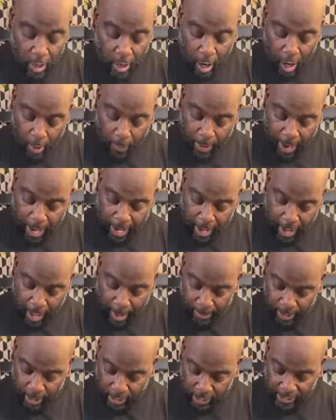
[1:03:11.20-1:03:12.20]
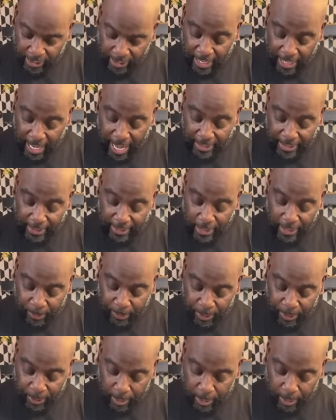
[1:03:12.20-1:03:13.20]
All right, I'm gonna slice up
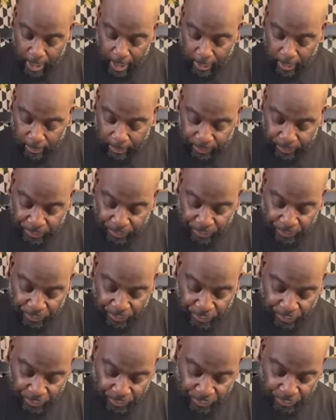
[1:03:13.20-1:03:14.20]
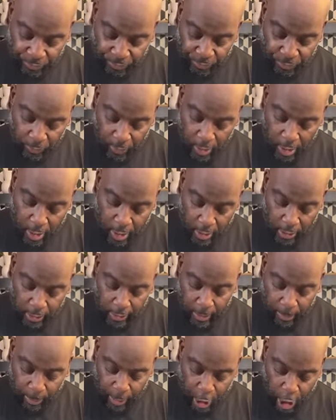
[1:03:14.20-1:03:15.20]
some um,
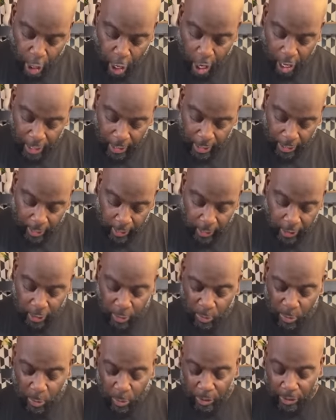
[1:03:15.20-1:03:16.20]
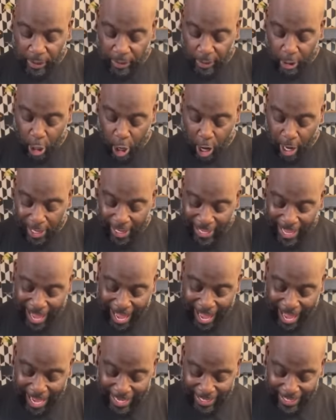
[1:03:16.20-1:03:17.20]
some garlic because we want the garlic
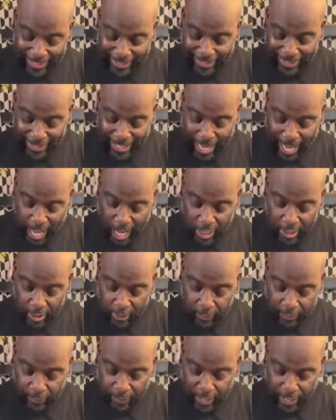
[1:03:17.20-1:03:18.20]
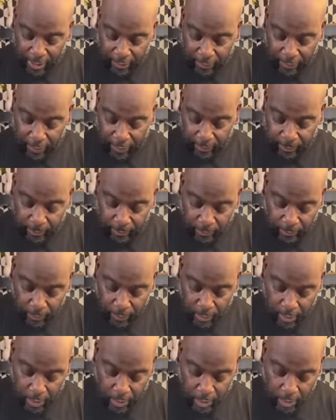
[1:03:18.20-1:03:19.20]
and the scallion flavor
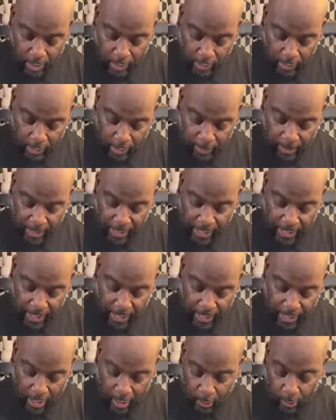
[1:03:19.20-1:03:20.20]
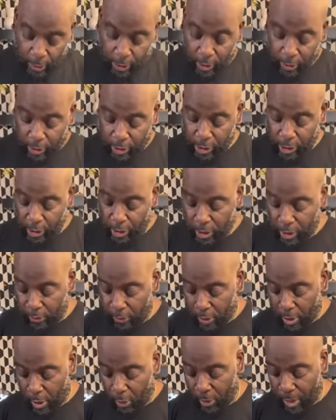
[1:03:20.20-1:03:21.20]
to be in there real good,
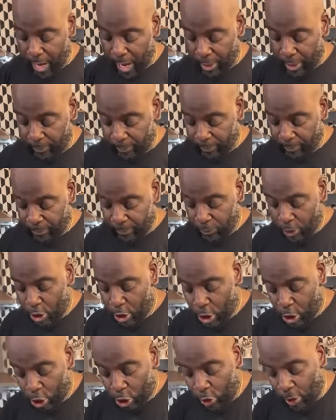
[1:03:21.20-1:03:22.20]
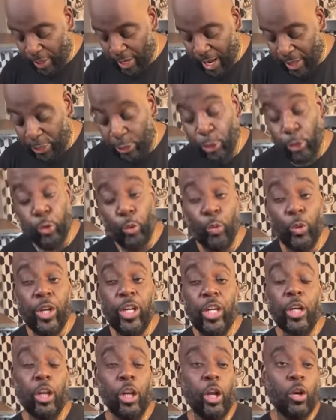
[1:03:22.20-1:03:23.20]
okay? So I got three
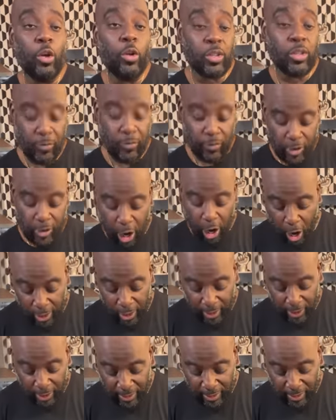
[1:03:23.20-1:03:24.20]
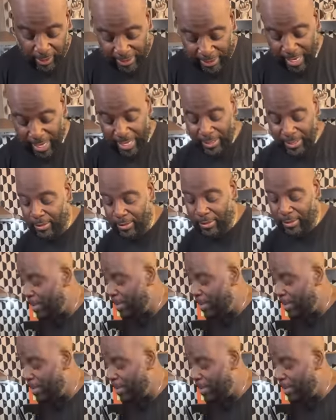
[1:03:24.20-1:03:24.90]
cloves of garlic that I sliced up